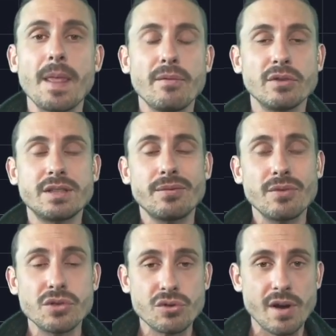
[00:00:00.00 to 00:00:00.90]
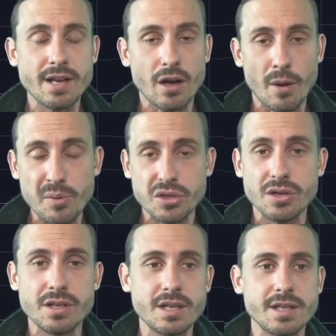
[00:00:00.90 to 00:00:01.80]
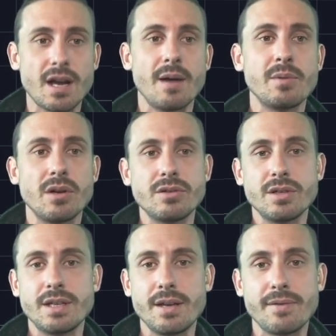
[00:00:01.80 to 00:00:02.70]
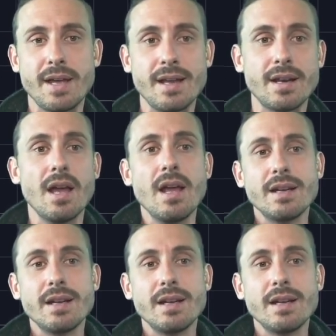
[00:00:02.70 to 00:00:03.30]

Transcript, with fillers: for different trading opportunities that I'm going to give in.